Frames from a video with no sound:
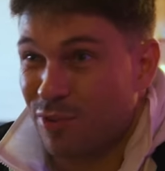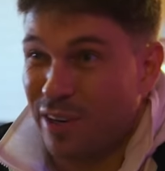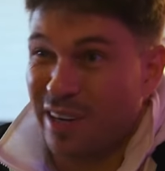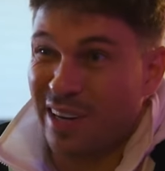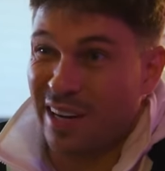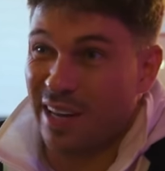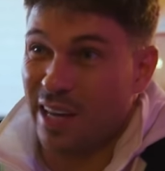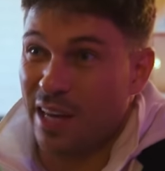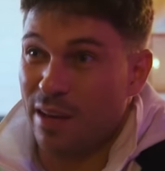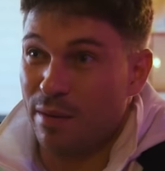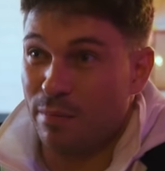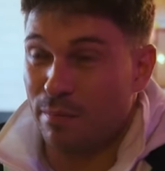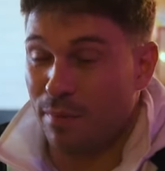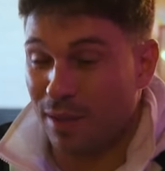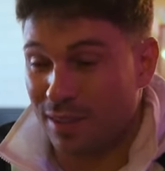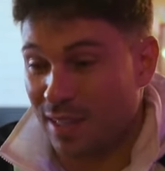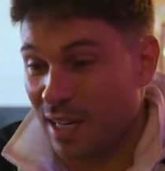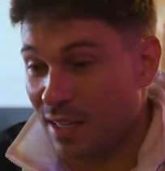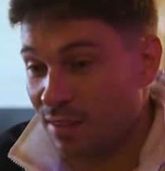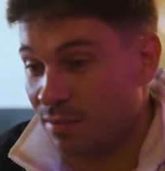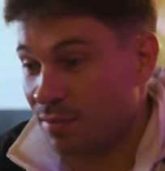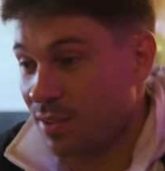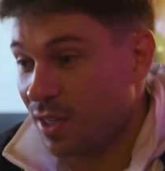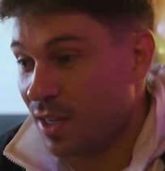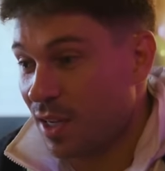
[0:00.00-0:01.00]
really. My
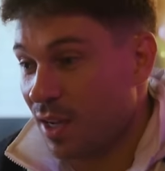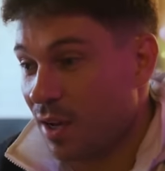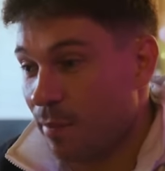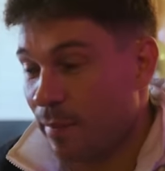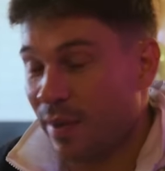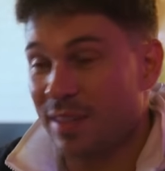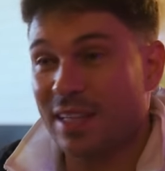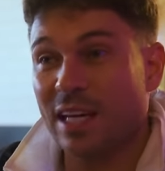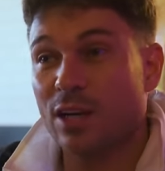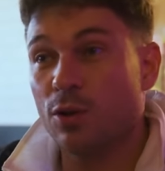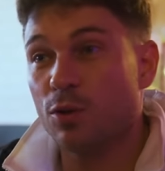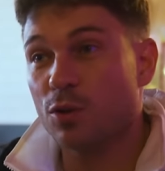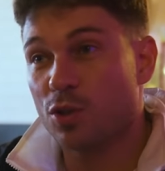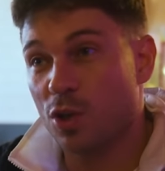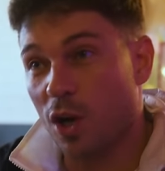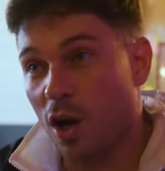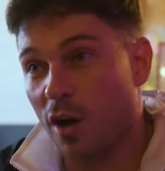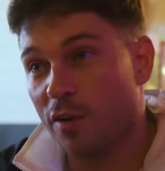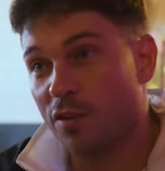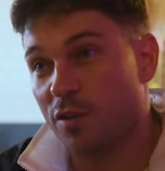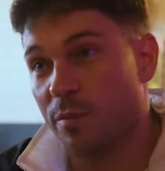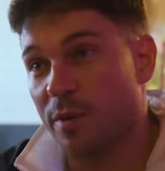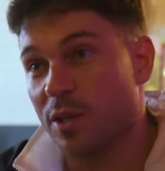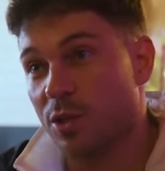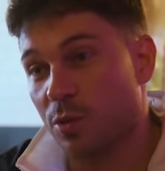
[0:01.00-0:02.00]
dad looked
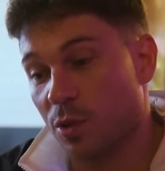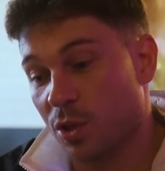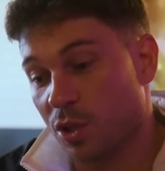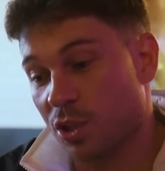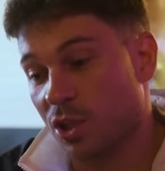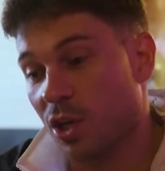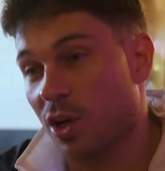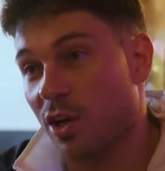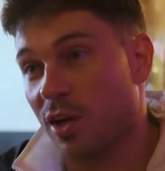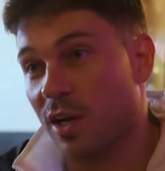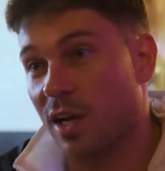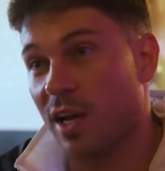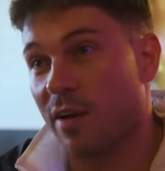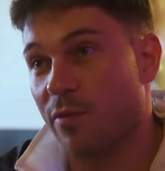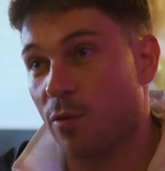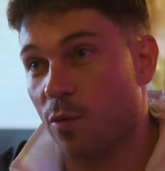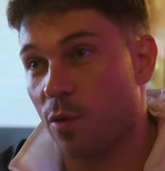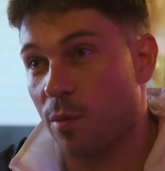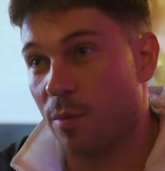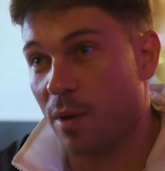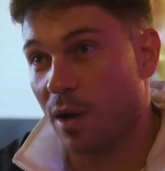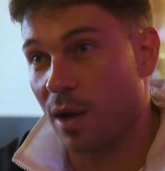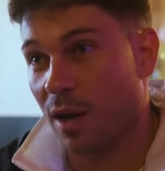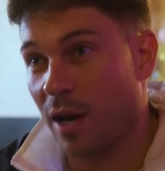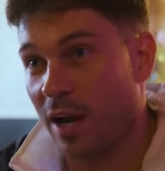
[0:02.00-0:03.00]
after me to a certain level
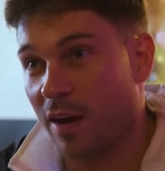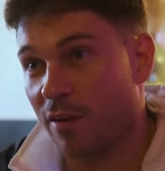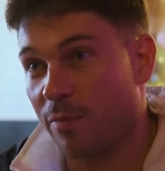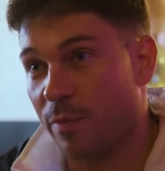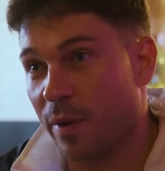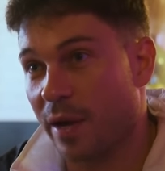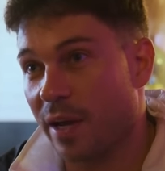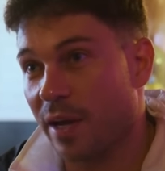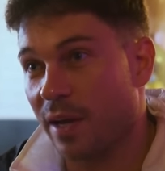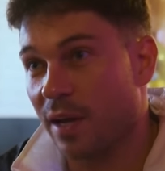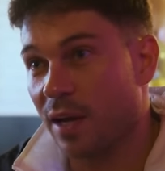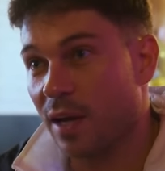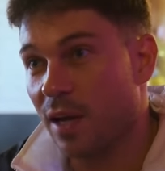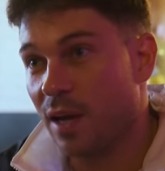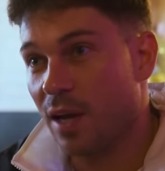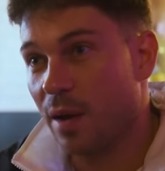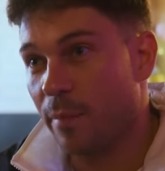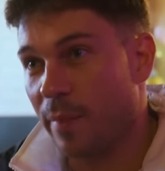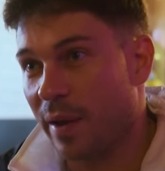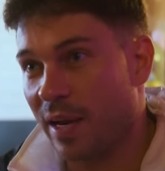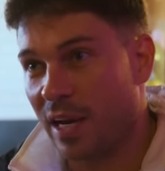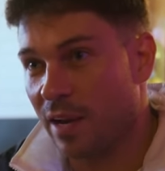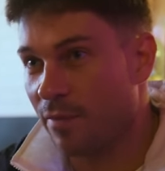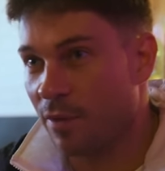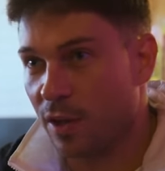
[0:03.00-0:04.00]
in my life, but he
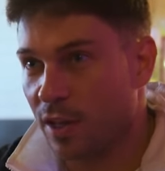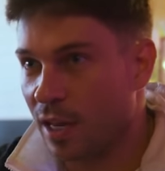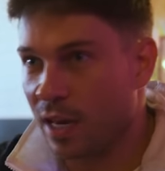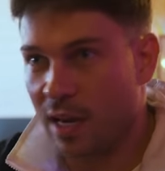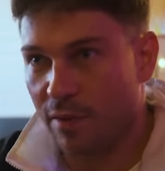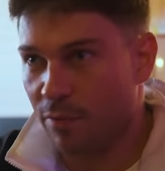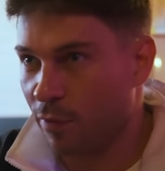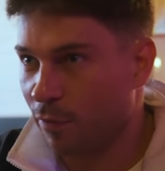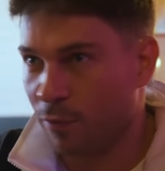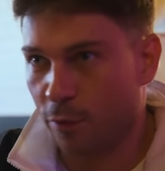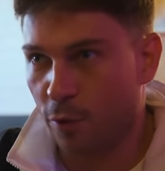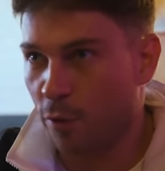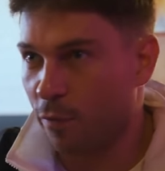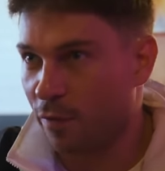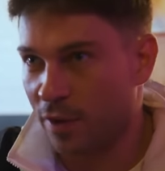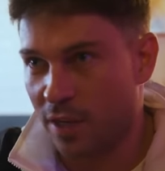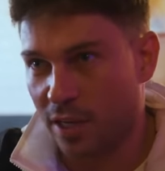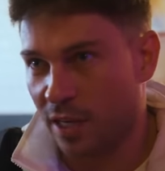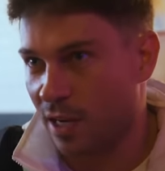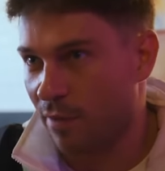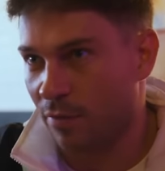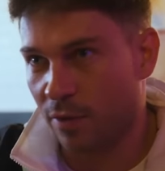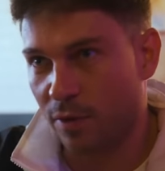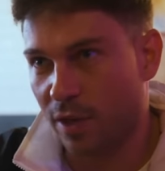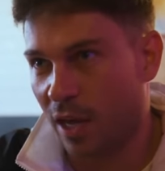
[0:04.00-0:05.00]
never proved it.
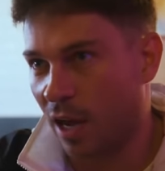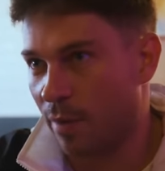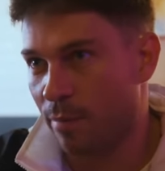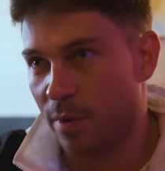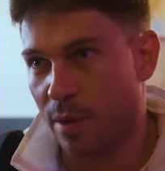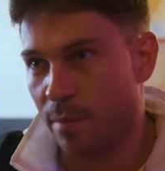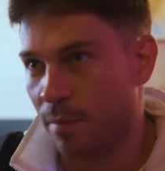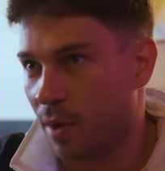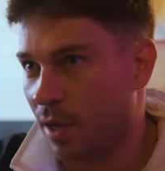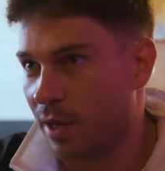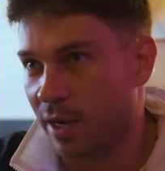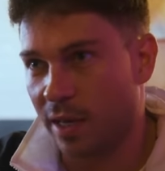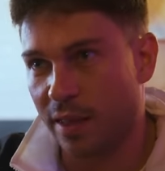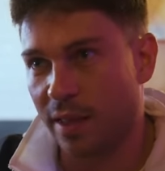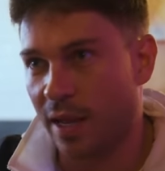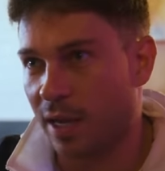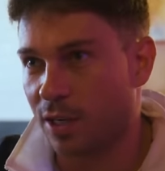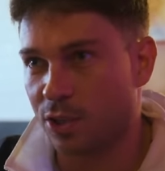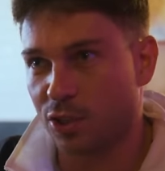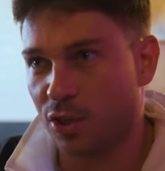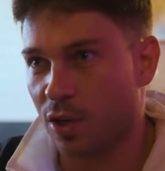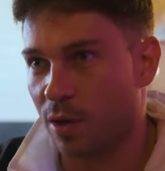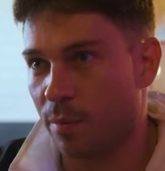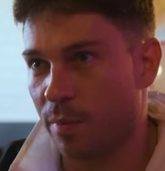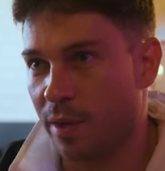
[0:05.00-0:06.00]
He never gave me money.
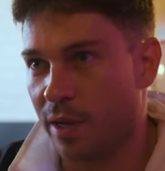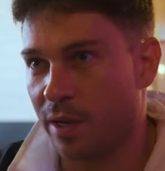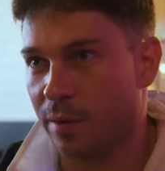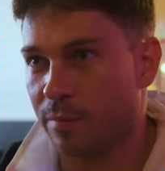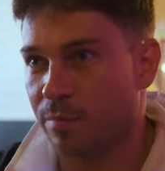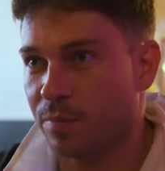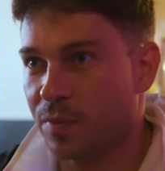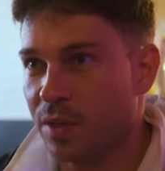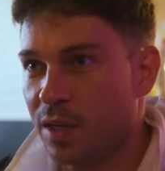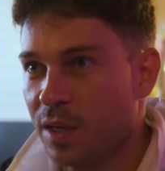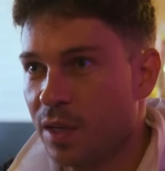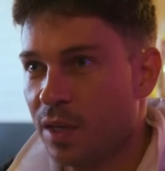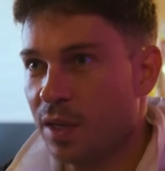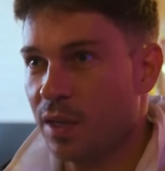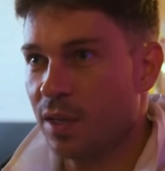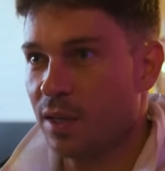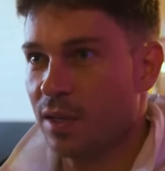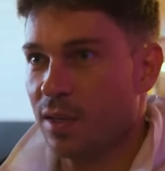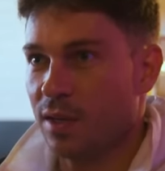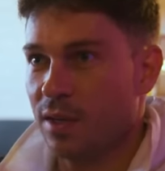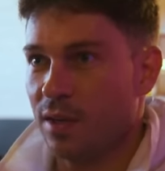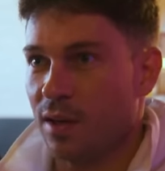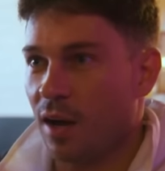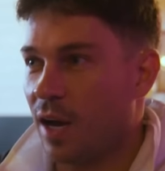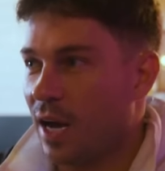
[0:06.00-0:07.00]
That, do you know what I mean?
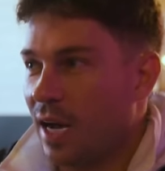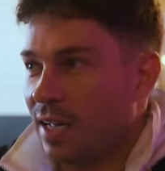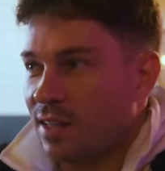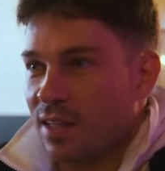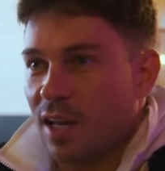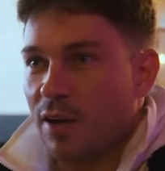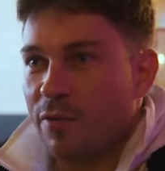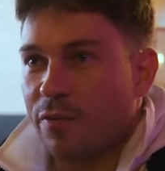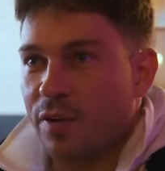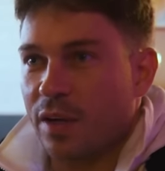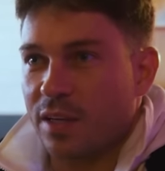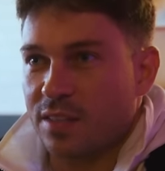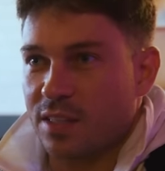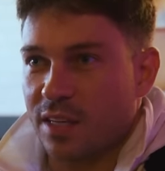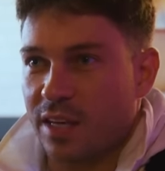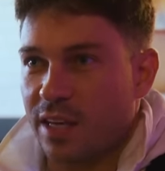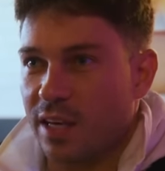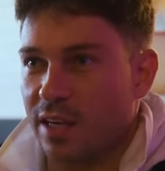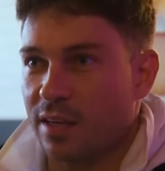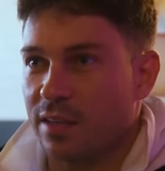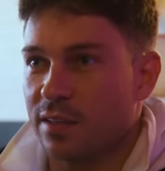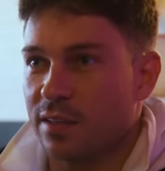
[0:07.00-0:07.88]
I had nothing as a kid,